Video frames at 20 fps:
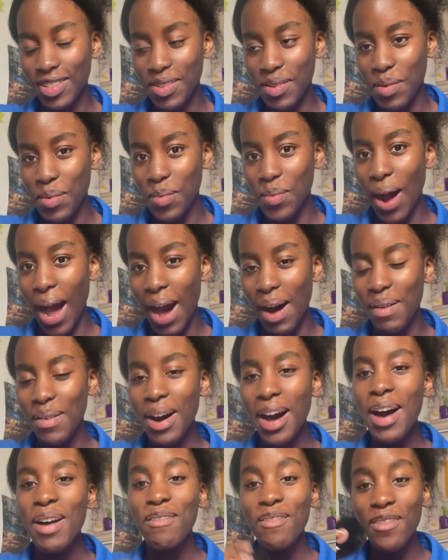wow,
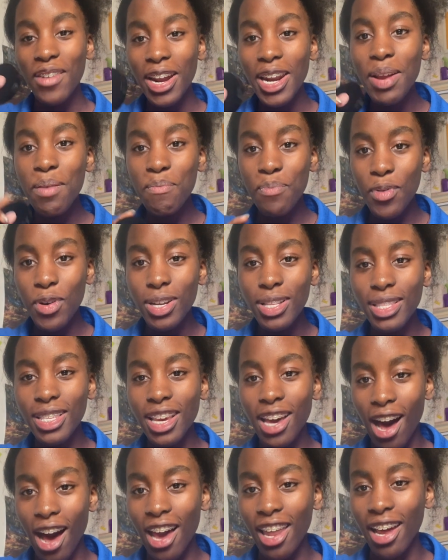really bronzy
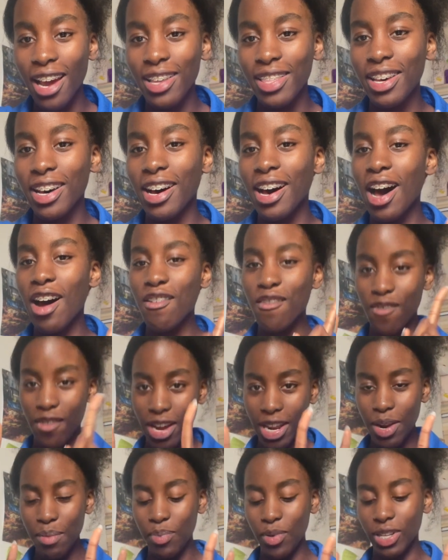highlighter.
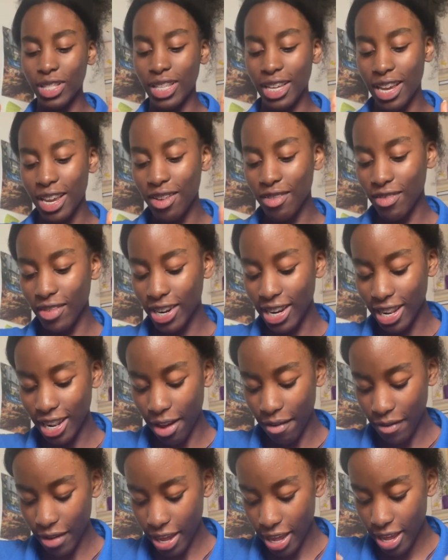Really bronzy, really
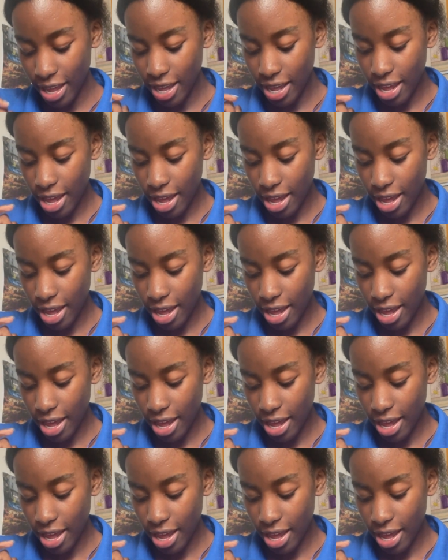love it.